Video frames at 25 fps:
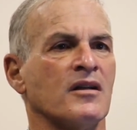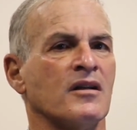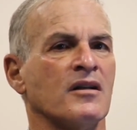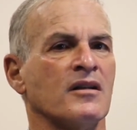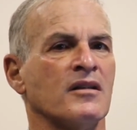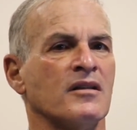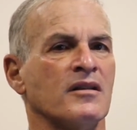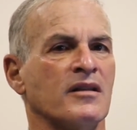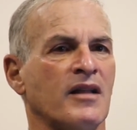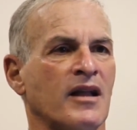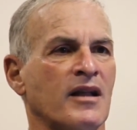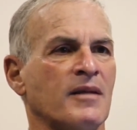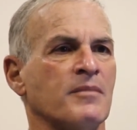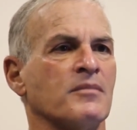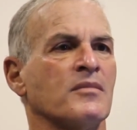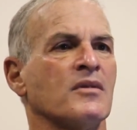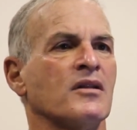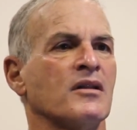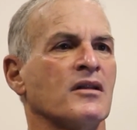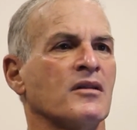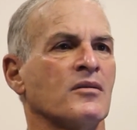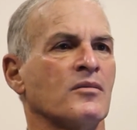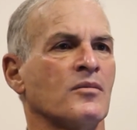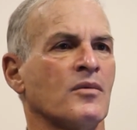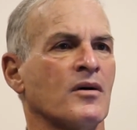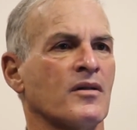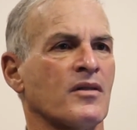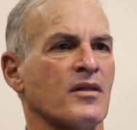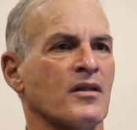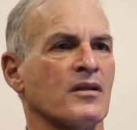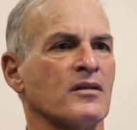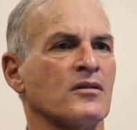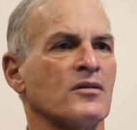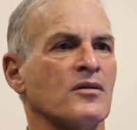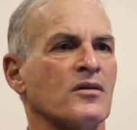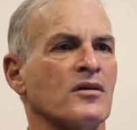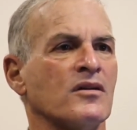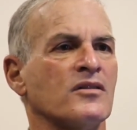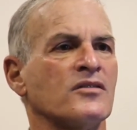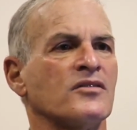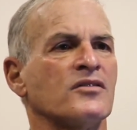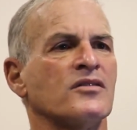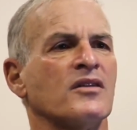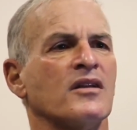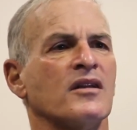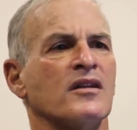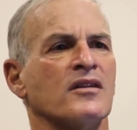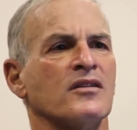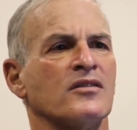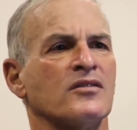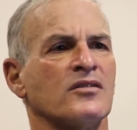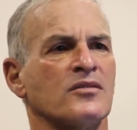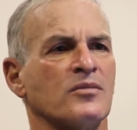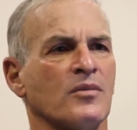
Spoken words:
Namely, what the law says,